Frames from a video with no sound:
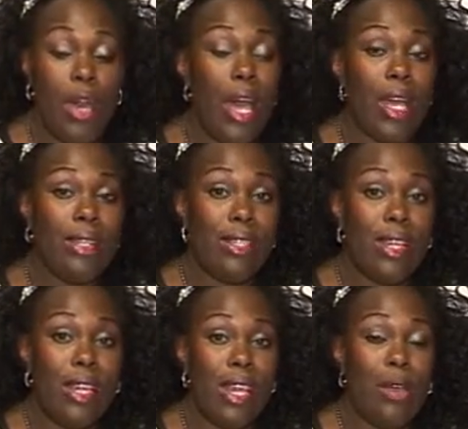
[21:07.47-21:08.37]
and
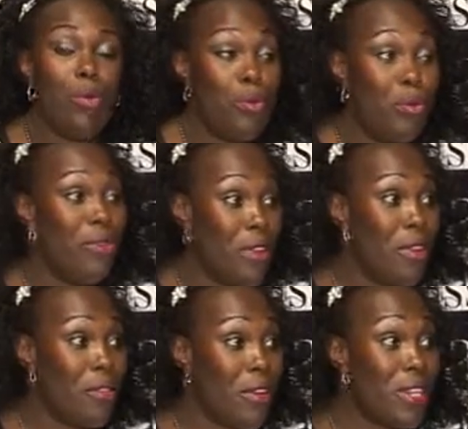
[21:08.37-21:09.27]
it will be
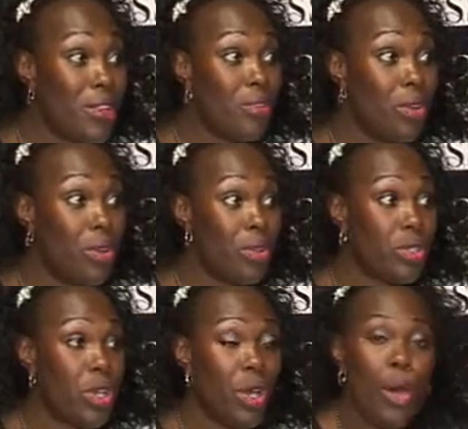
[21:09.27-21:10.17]
very, very difficult.